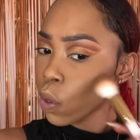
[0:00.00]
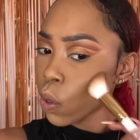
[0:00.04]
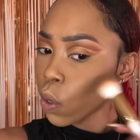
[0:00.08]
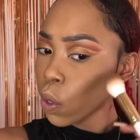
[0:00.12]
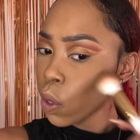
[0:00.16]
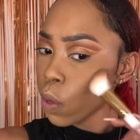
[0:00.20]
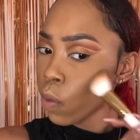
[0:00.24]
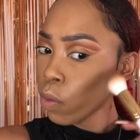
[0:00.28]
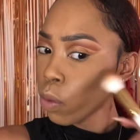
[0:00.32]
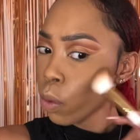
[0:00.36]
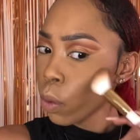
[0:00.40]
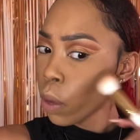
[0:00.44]

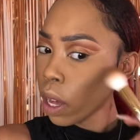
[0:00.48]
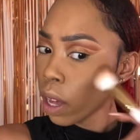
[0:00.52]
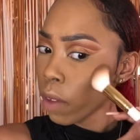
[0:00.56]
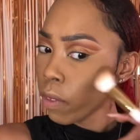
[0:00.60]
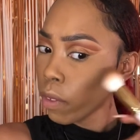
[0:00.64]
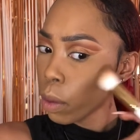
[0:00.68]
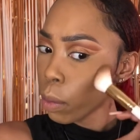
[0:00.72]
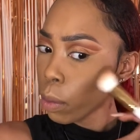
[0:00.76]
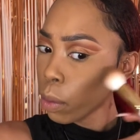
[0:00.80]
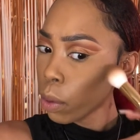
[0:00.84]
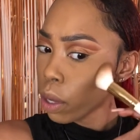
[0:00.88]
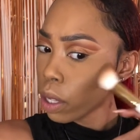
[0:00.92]
if you
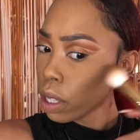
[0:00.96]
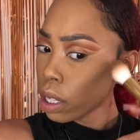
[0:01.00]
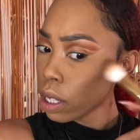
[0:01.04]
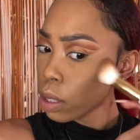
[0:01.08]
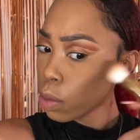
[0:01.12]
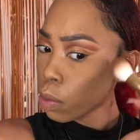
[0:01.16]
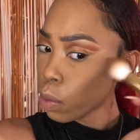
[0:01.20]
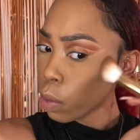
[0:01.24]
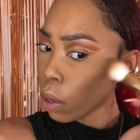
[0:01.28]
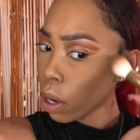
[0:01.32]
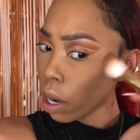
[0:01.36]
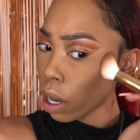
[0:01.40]
haven't bought this
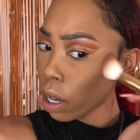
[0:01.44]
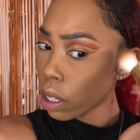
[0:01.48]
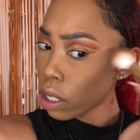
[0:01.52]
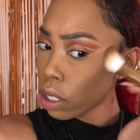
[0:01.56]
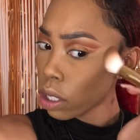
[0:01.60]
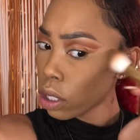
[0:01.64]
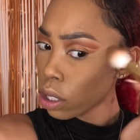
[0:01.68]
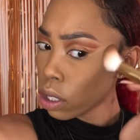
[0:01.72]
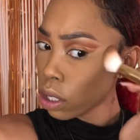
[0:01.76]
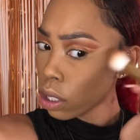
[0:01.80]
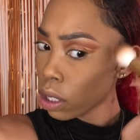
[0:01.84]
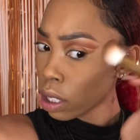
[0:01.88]

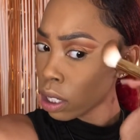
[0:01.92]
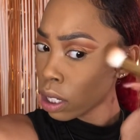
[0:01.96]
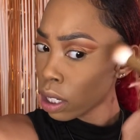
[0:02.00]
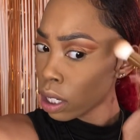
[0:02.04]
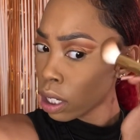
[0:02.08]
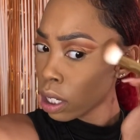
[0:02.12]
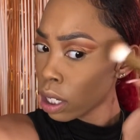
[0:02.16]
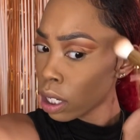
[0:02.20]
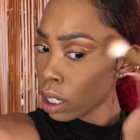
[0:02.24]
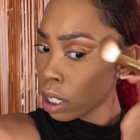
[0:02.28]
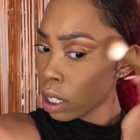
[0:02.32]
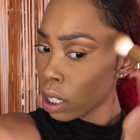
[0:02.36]
brush
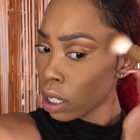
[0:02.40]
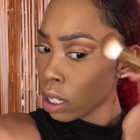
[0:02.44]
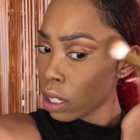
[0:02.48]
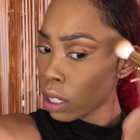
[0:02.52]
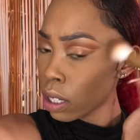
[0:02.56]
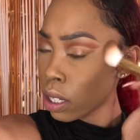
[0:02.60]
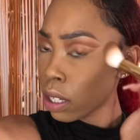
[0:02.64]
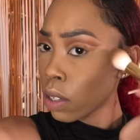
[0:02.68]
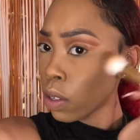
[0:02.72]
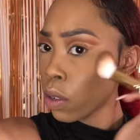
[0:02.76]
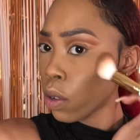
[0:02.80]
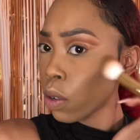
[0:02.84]

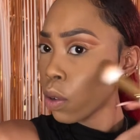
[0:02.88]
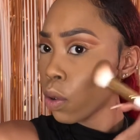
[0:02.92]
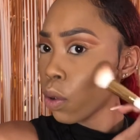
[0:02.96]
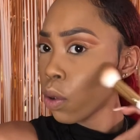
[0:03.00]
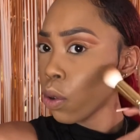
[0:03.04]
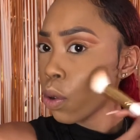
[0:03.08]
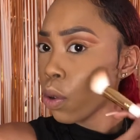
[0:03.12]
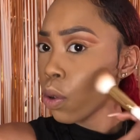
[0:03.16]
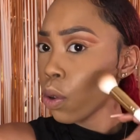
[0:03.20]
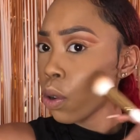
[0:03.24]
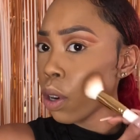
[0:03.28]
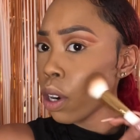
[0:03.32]

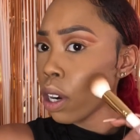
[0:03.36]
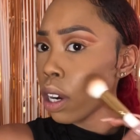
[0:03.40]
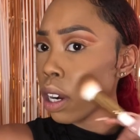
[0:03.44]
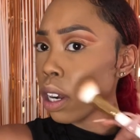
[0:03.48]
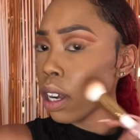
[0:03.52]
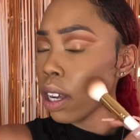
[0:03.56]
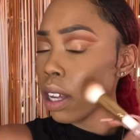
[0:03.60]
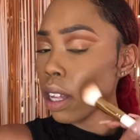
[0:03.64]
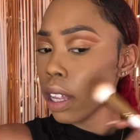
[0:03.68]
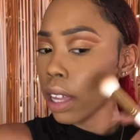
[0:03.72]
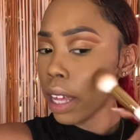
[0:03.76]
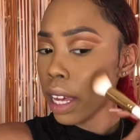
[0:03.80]
or
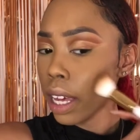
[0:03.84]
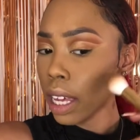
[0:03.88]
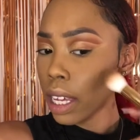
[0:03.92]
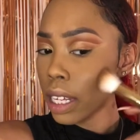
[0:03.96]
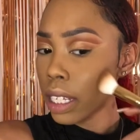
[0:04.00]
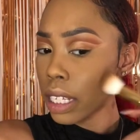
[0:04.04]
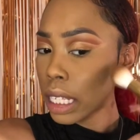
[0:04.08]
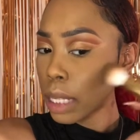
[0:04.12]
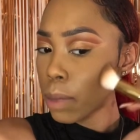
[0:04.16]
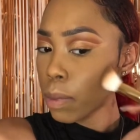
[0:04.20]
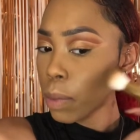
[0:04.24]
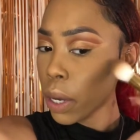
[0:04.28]
like
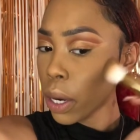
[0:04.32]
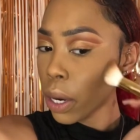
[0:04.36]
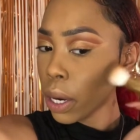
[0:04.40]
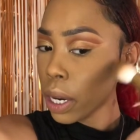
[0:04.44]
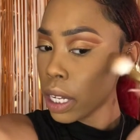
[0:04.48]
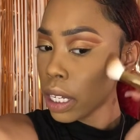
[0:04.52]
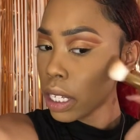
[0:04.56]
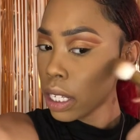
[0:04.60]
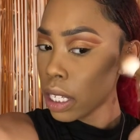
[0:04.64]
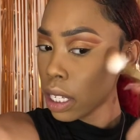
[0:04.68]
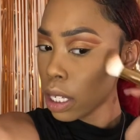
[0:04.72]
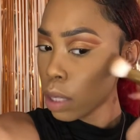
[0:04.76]

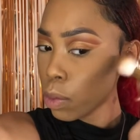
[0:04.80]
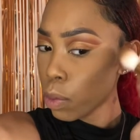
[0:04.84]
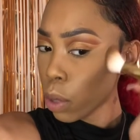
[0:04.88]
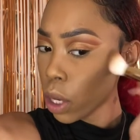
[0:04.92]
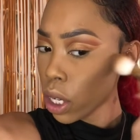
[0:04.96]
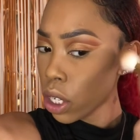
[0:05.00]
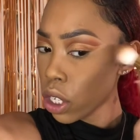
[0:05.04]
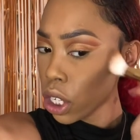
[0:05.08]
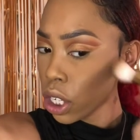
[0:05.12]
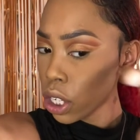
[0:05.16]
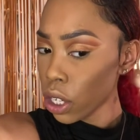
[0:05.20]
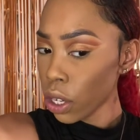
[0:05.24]
experienced this
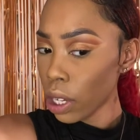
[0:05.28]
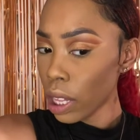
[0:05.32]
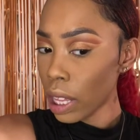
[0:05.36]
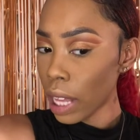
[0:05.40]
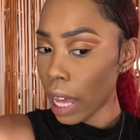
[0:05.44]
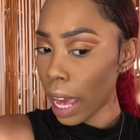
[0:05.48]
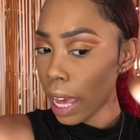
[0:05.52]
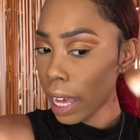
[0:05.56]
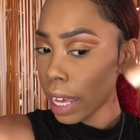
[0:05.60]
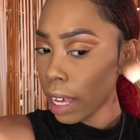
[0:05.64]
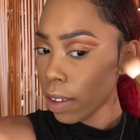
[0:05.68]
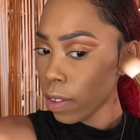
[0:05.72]
brush in your
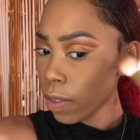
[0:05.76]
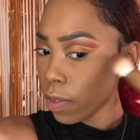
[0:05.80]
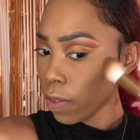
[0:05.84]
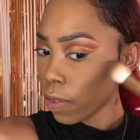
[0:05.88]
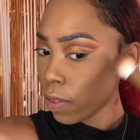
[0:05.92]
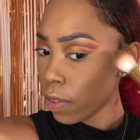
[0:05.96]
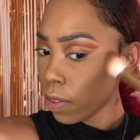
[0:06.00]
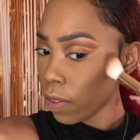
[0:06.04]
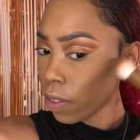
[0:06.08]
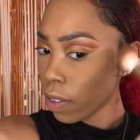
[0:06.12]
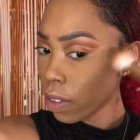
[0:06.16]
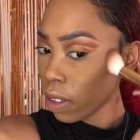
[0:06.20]
life,
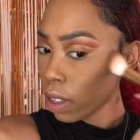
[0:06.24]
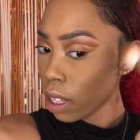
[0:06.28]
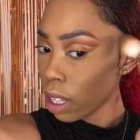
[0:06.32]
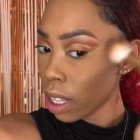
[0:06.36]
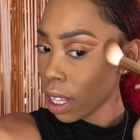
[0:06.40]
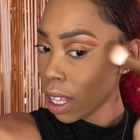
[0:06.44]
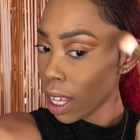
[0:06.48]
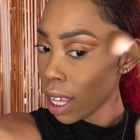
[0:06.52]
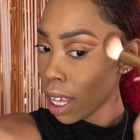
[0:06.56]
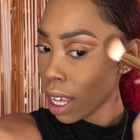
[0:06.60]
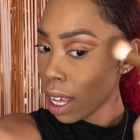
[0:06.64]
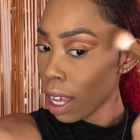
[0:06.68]

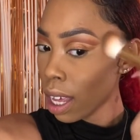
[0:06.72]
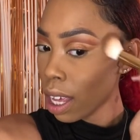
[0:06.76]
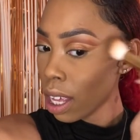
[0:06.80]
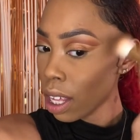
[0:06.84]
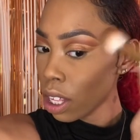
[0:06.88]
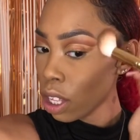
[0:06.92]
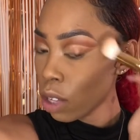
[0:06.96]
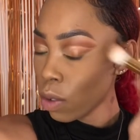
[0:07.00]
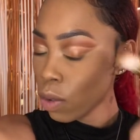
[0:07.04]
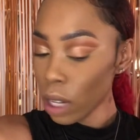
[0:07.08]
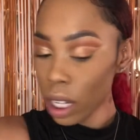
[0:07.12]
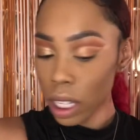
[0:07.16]

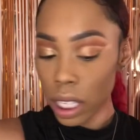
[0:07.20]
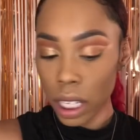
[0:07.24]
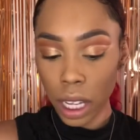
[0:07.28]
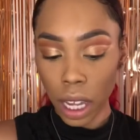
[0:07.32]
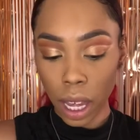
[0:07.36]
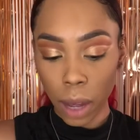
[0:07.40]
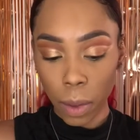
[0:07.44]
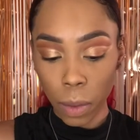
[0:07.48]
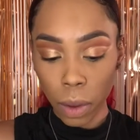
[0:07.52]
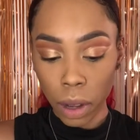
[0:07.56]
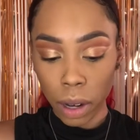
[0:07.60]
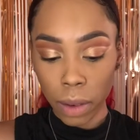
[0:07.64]
you need to
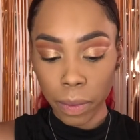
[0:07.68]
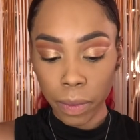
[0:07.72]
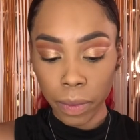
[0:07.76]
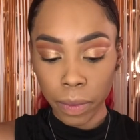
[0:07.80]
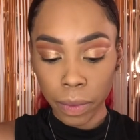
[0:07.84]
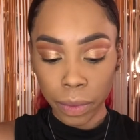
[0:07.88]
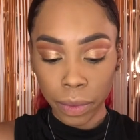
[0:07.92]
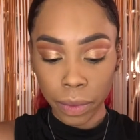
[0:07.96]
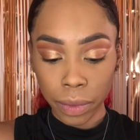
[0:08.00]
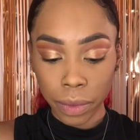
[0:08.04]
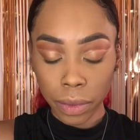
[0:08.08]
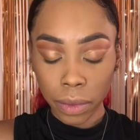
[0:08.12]
get one.
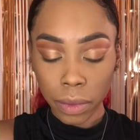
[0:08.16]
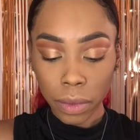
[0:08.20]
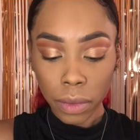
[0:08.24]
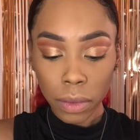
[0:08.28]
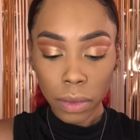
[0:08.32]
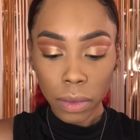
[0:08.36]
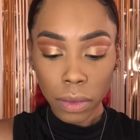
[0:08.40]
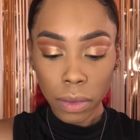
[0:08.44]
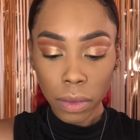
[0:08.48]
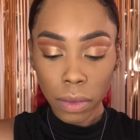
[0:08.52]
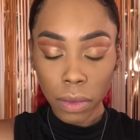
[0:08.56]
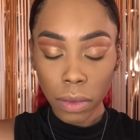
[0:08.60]

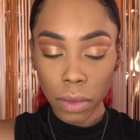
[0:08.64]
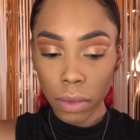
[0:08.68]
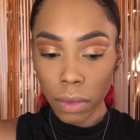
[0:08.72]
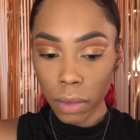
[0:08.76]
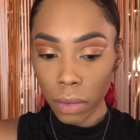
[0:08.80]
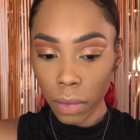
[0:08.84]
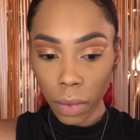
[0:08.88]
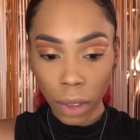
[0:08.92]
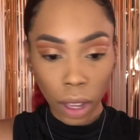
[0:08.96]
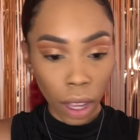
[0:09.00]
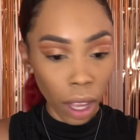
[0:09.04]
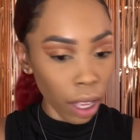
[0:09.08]

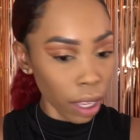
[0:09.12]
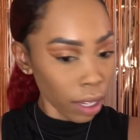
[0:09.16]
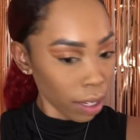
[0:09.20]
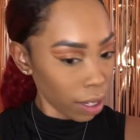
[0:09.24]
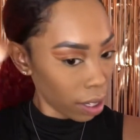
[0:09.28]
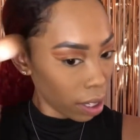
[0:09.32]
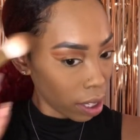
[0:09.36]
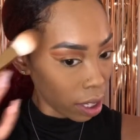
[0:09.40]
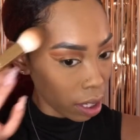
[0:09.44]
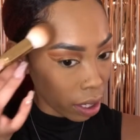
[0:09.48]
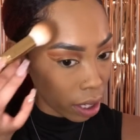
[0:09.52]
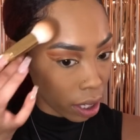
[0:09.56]

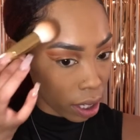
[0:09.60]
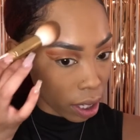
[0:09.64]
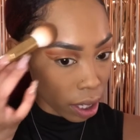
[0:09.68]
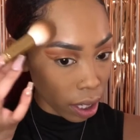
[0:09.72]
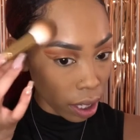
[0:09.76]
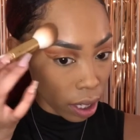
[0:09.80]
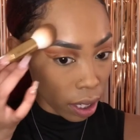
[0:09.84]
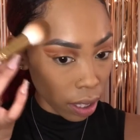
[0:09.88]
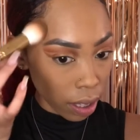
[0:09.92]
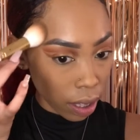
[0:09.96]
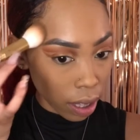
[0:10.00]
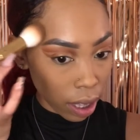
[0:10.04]

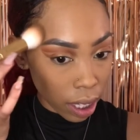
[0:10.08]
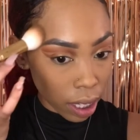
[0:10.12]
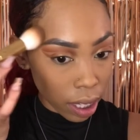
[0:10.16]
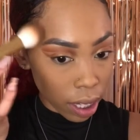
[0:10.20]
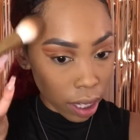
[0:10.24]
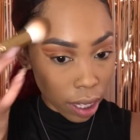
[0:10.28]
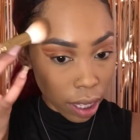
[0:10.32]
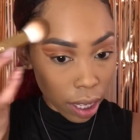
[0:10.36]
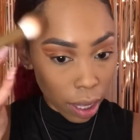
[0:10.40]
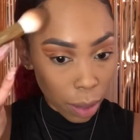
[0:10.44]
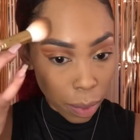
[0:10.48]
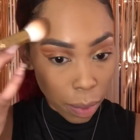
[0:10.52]
Seriously, this
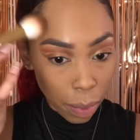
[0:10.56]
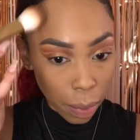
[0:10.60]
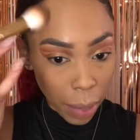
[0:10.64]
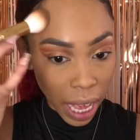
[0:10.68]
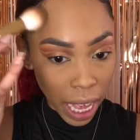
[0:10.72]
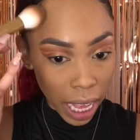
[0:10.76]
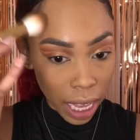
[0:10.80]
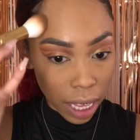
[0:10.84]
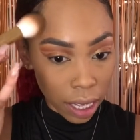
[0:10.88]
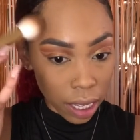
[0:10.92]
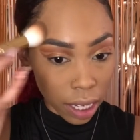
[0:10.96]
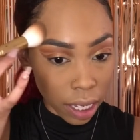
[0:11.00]
is the
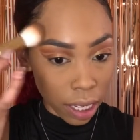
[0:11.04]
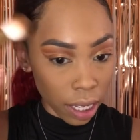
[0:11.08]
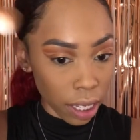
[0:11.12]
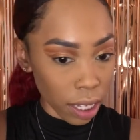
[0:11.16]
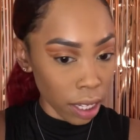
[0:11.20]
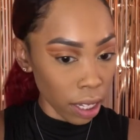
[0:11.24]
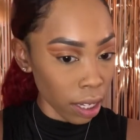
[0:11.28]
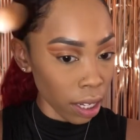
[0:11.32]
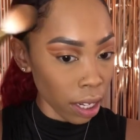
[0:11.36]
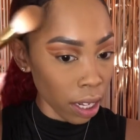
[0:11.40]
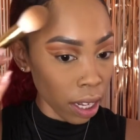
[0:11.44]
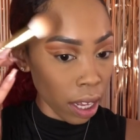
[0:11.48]

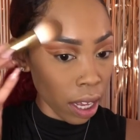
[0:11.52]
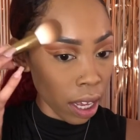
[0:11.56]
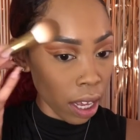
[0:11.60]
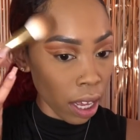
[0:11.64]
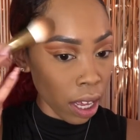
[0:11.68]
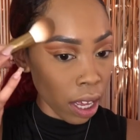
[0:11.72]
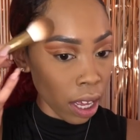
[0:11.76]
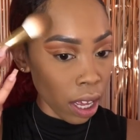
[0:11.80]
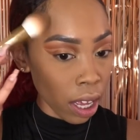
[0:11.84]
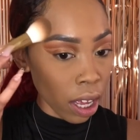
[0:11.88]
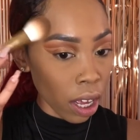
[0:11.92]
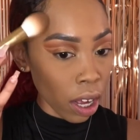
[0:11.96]
best
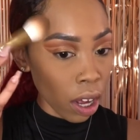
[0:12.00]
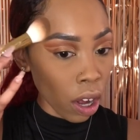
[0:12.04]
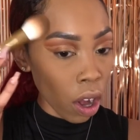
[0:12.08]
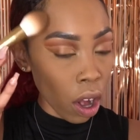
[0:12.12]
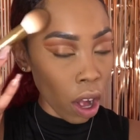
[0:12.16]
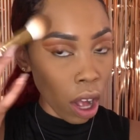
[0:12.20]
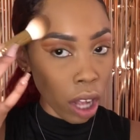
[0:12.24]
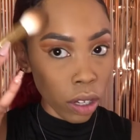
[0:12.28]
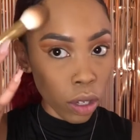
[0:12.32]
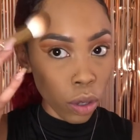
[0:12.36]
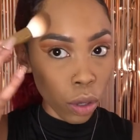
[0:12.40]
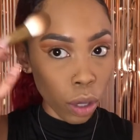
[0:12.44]

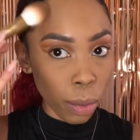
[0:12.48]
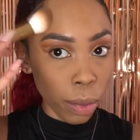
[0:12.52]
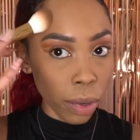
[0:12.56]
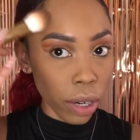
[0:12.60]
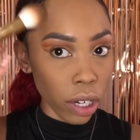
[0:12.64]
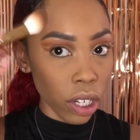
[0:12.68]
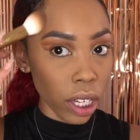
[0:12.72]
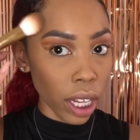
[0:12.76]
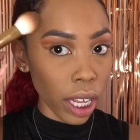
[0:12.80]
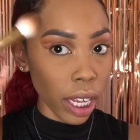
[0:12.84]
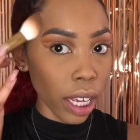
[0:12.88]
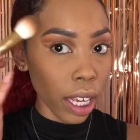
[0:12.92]
contour
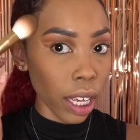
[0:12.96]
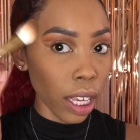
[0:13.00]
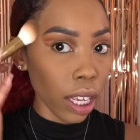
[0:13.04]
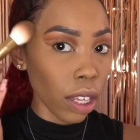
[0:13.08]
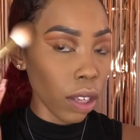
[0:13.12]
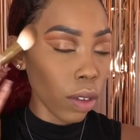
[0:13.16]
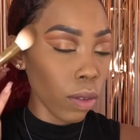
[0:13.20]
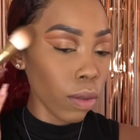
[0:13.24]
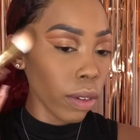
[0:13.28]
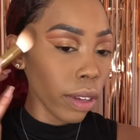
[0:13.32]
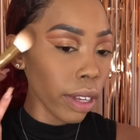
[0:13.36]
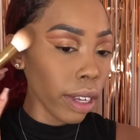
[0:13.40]
brush. Like,
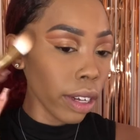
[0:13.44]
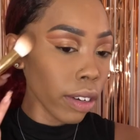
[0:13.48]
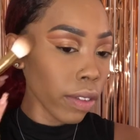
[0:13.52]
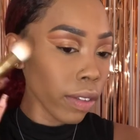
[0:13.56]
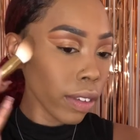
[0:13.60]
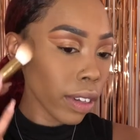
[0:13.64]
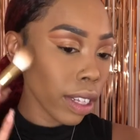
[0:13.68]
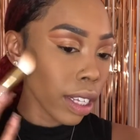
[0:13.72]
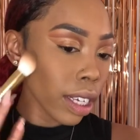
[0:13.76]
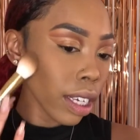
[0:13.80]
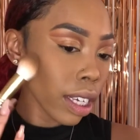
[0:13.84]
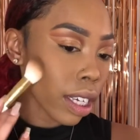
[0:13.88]
you
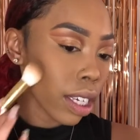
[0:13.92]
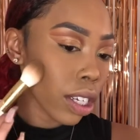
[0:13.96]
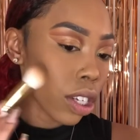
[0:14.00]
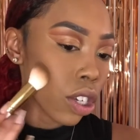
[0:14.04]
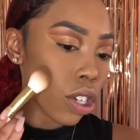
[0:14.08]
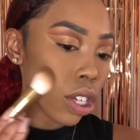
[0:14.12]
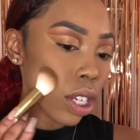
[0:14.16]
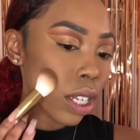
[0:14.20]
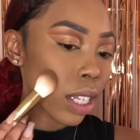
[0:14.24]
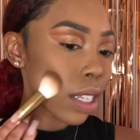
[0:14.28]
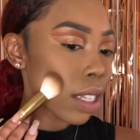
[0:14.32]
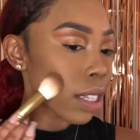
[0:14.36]
literally could
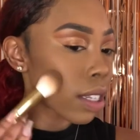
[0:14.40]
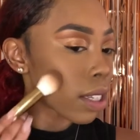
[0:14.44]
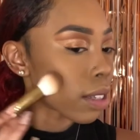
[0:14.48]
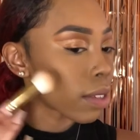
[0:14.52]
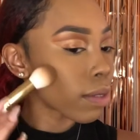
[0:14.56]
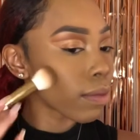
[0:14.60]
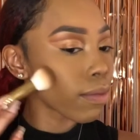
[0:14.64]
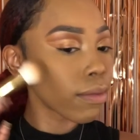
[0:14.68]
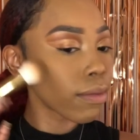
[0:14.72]
just